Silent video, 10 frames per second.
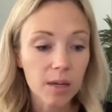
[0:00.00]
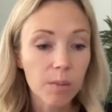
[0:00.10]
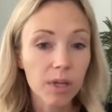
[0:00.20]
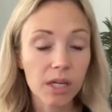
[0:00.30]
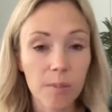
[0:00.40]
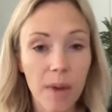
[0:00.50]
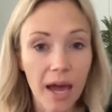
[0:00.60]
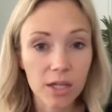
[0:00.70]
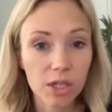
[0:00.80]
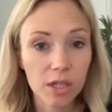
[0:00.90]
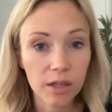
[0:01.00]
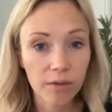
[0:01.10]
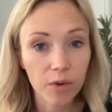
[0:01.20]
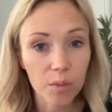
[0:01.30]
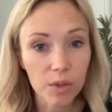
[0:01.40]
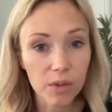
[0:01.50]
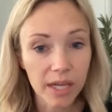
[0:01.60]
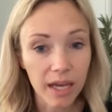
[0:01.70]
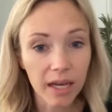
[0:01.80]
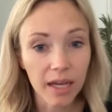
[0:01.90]
building a passion and love for
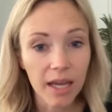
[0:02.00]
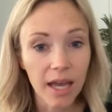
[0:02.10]
music